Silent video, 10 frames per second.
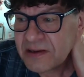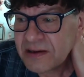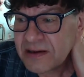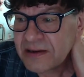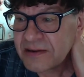
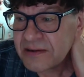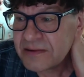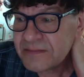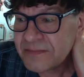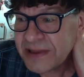Uh,
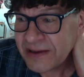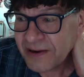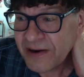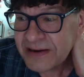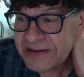yeah,
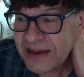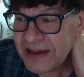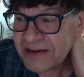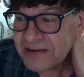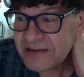heart
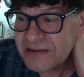attack.